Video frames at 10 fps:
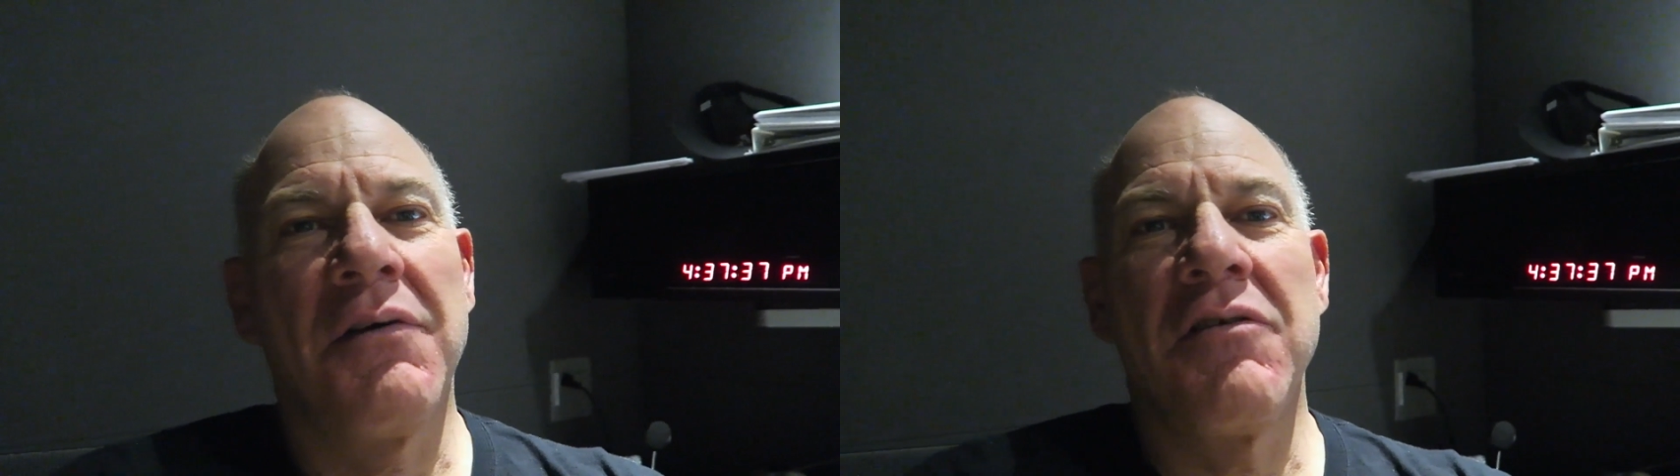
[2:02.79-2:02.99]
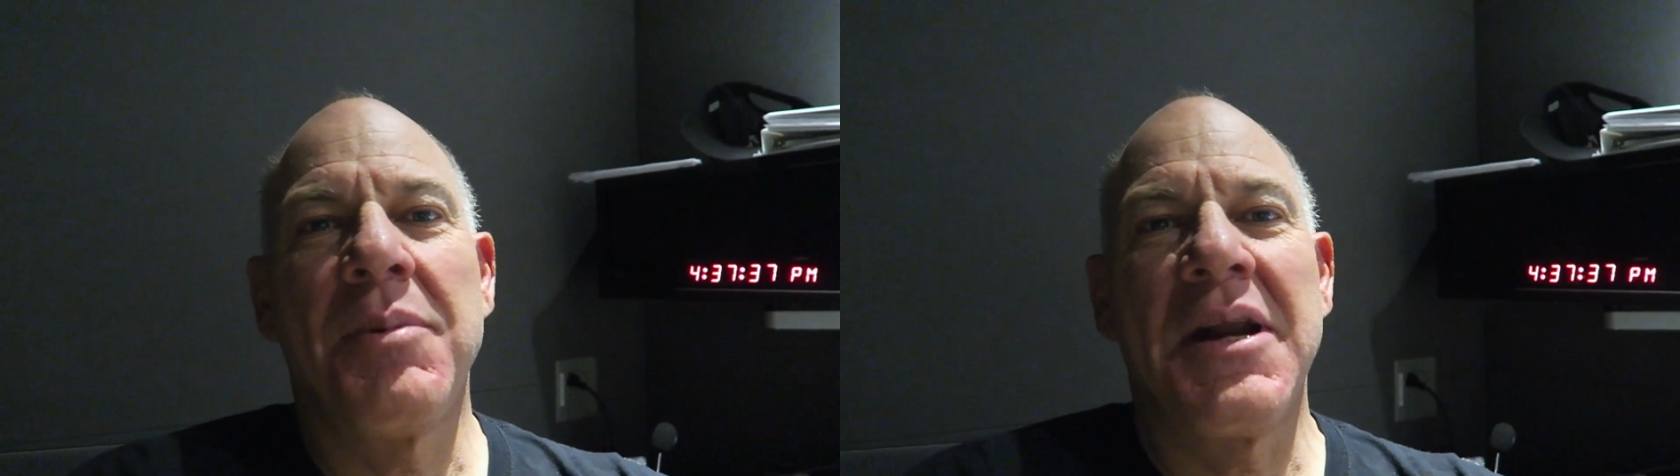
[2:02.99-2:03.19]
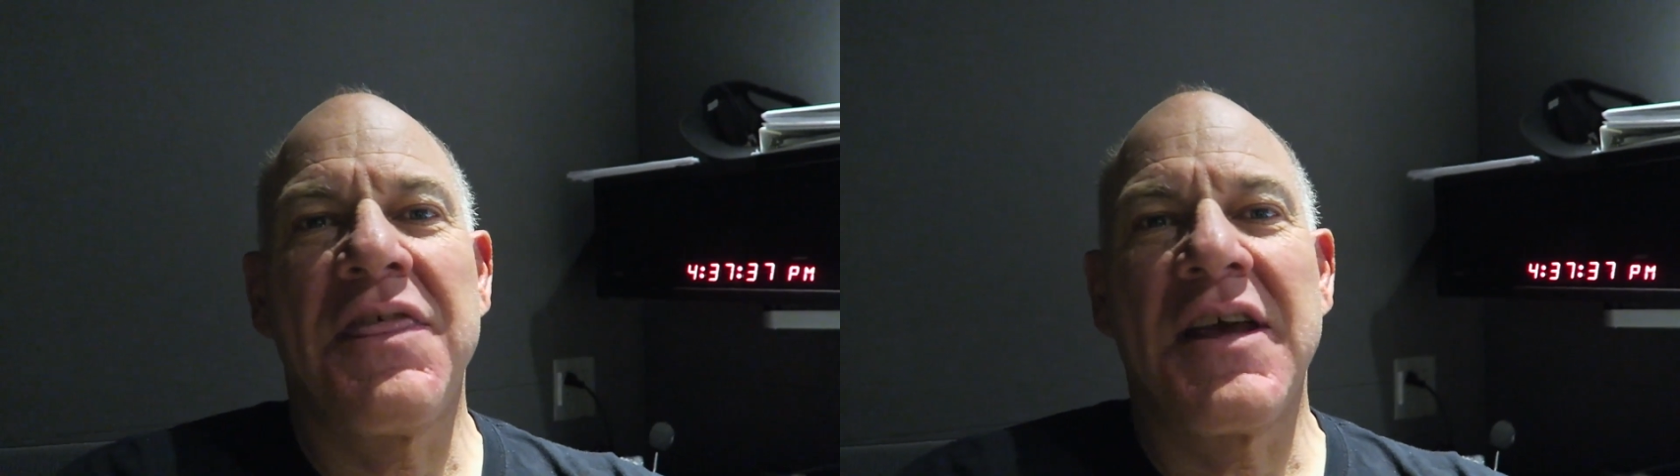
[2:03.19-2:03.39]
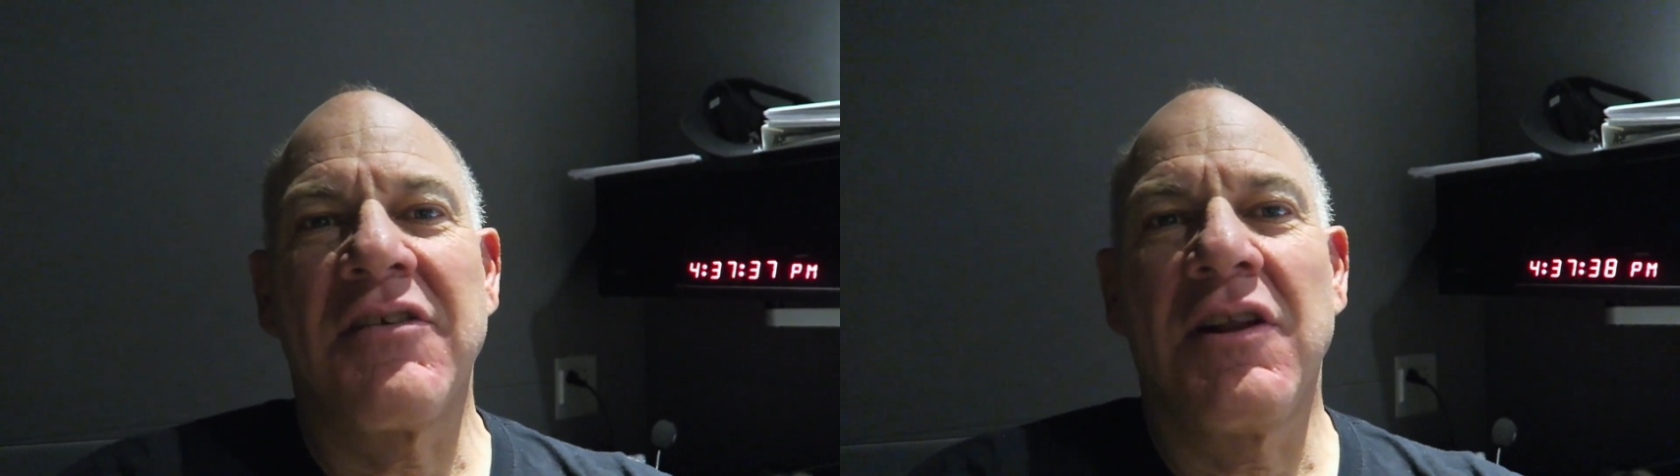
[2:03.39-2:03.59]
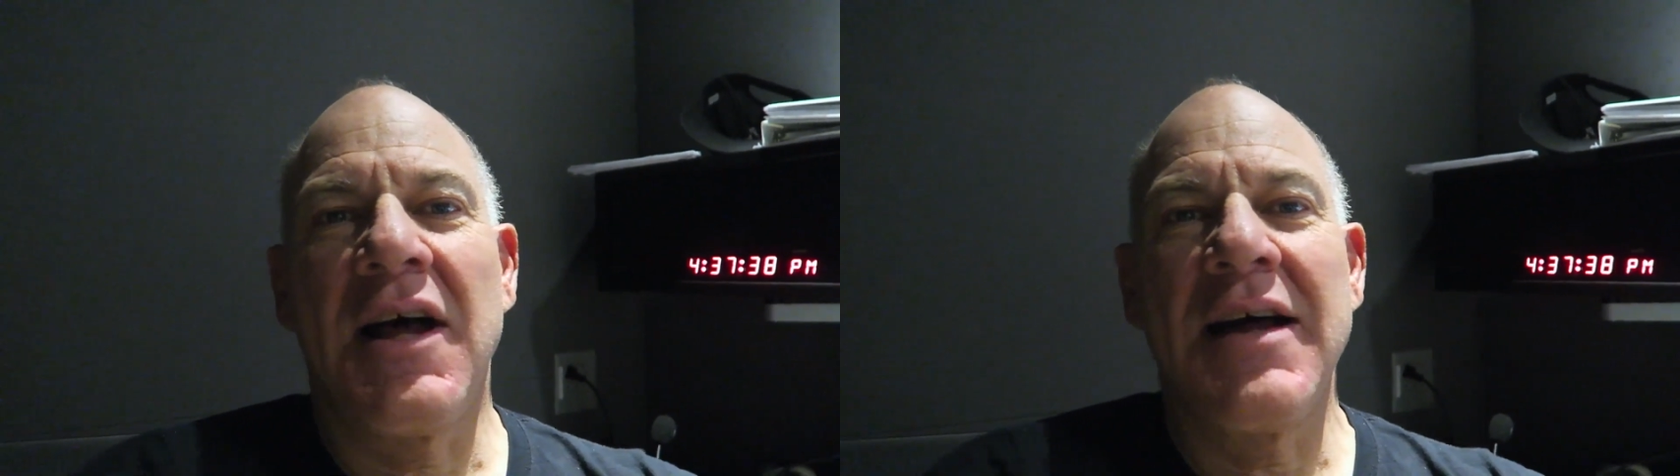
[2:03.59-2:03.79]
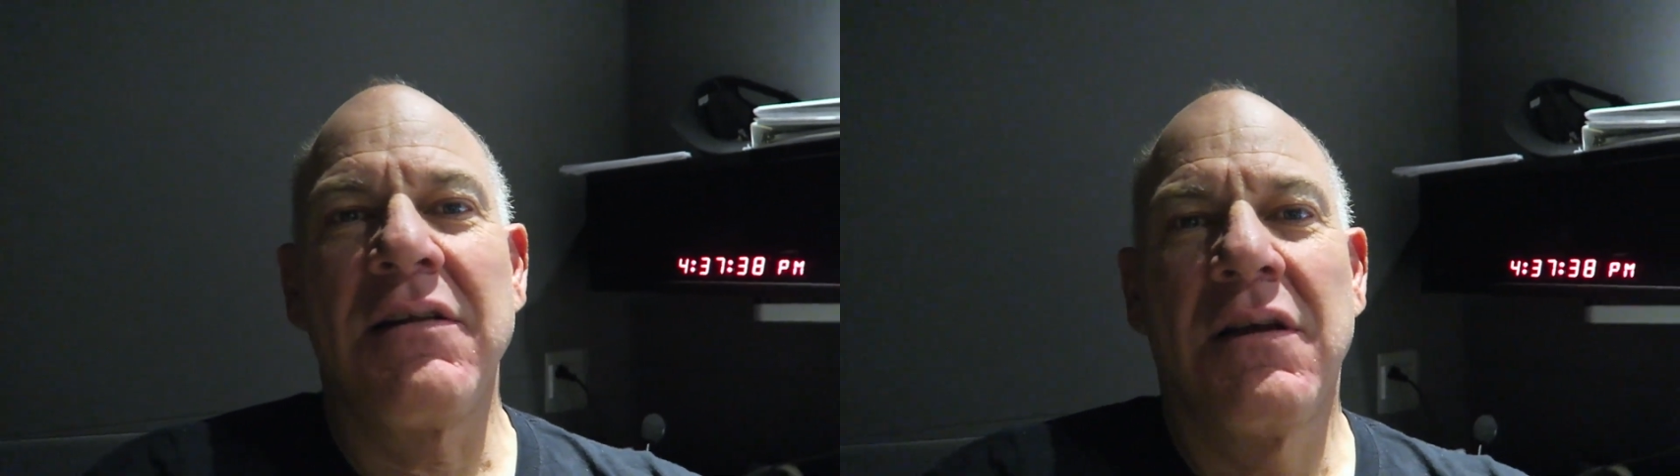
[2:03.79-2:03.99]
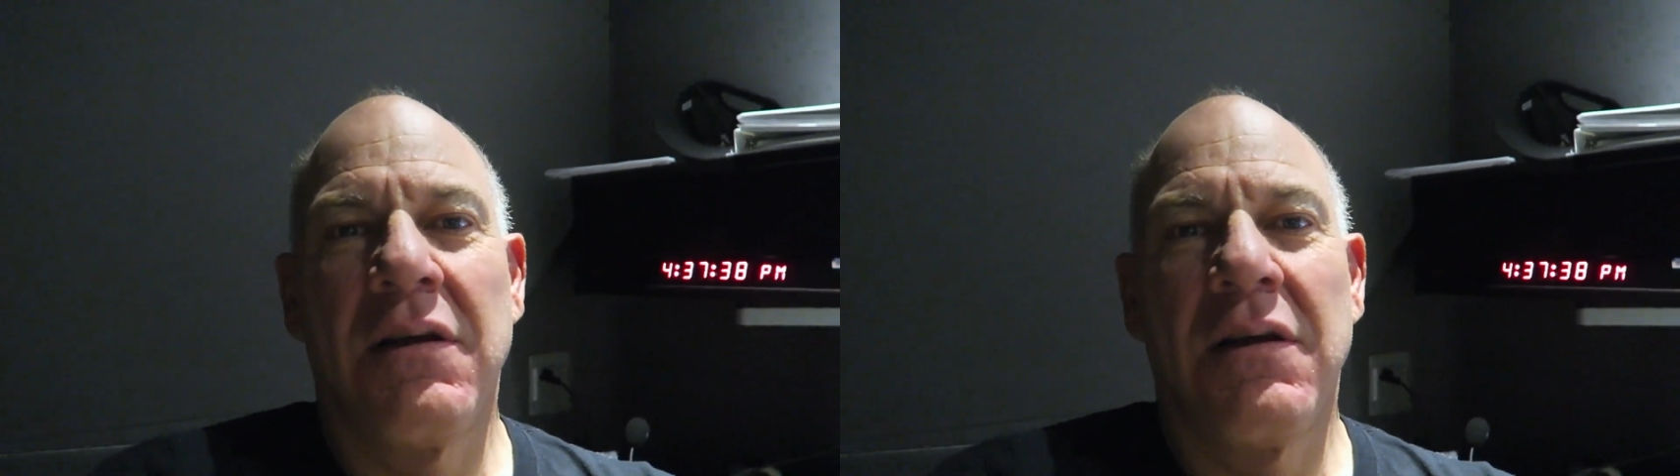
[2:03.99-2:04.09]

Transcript: All right, everybody, thanks a lot.